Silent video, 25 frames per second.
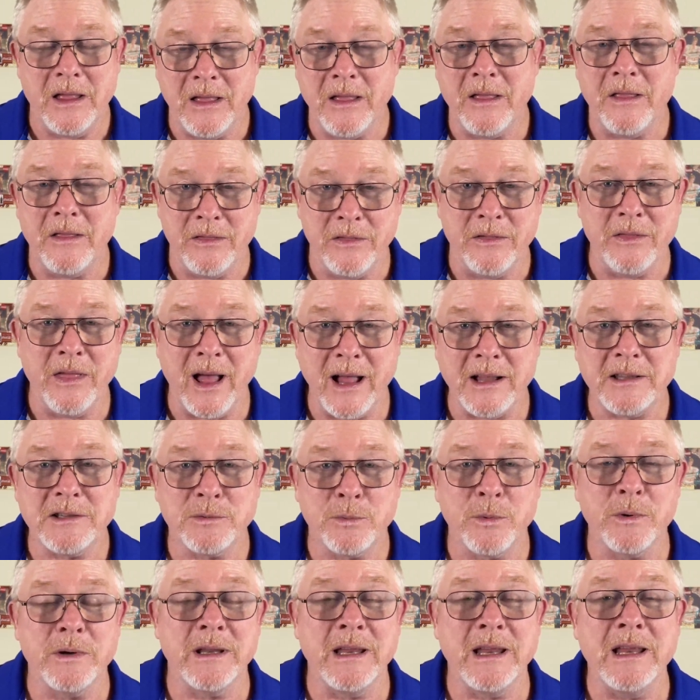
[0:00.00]
that's
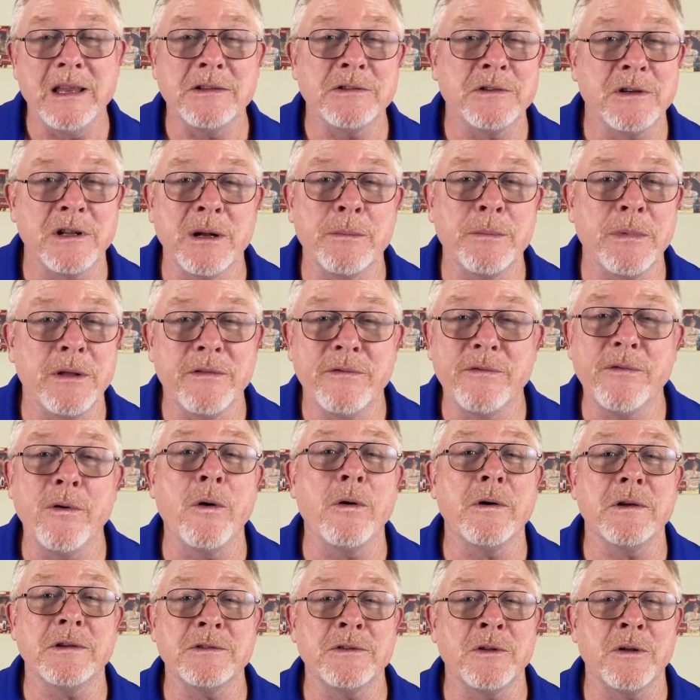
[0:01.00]
when he's going to be
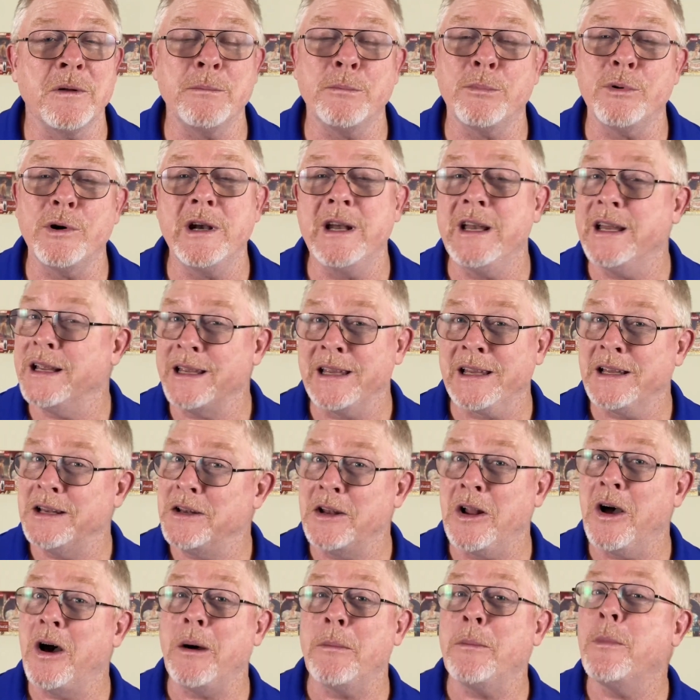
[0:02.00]
focused on breeding and
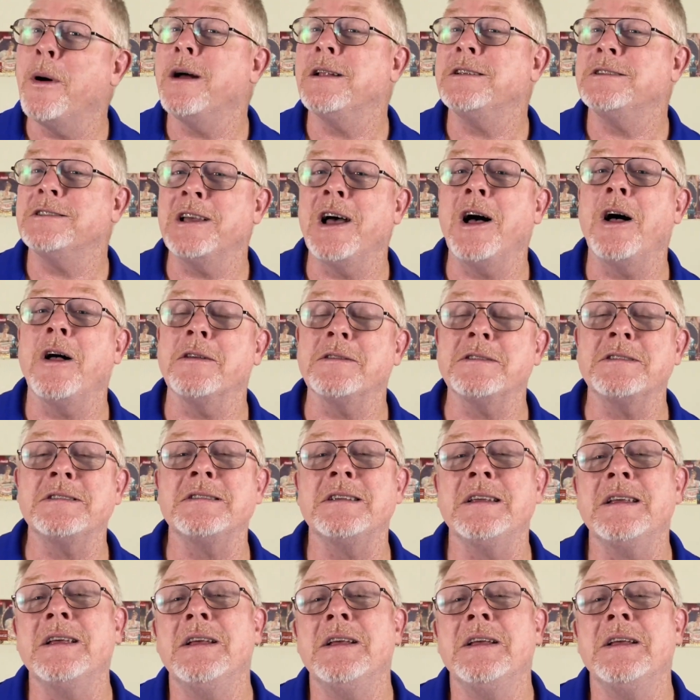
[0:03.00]
not much else.